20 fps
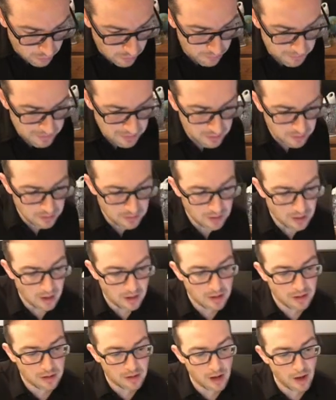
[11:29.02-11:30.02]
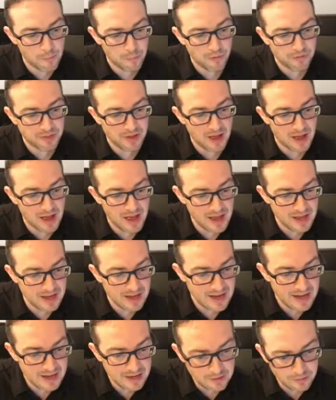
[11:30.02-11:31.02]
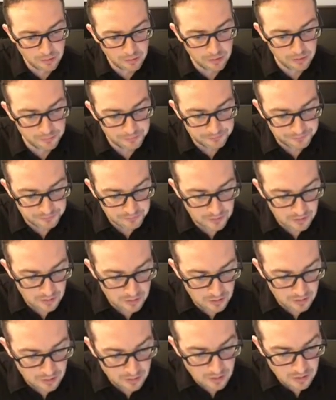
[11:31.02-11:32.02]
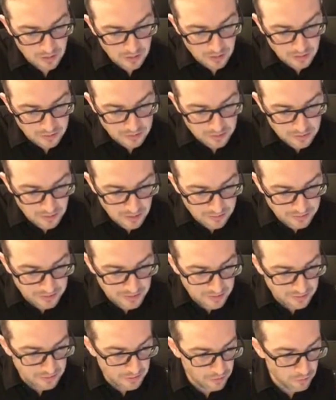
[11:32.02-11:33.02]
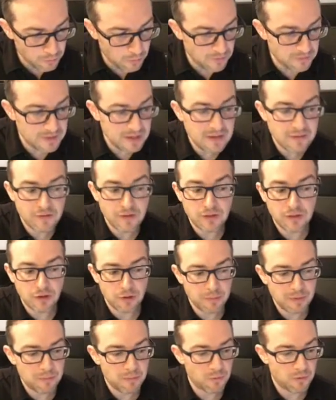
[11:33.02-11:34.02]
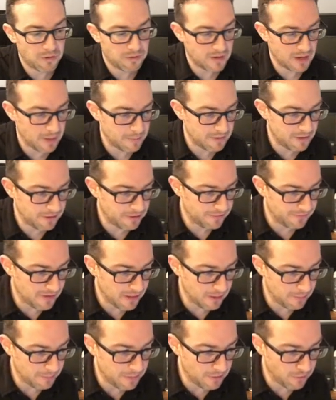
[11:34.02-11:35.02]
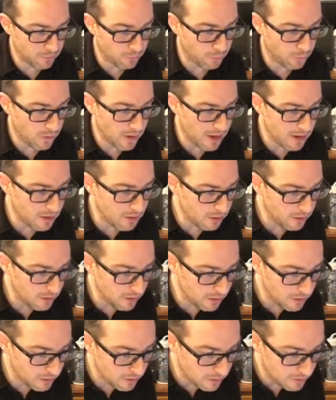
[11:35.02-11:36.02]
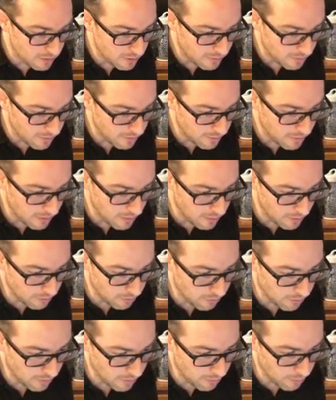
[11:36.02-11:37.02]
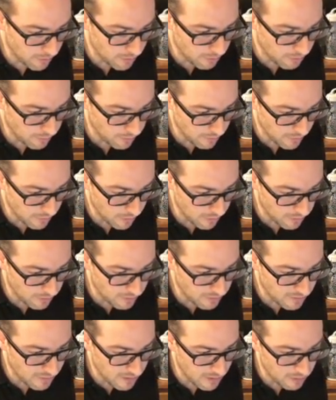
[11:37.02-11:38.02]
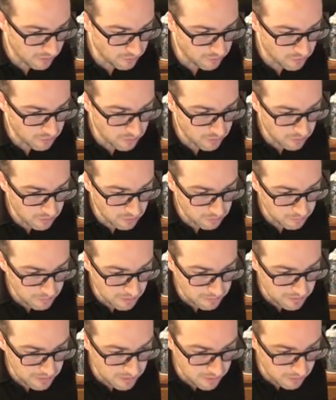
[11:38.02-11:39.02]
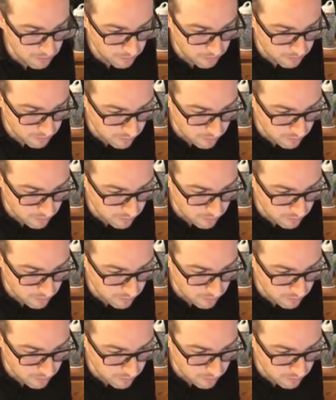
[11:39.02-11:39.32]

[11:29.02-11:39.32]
could be a cup with a high handle. I think this one needs a little bit more time to develop as well. Let's take a look at what it looks like on a daily chart. Maybe that'll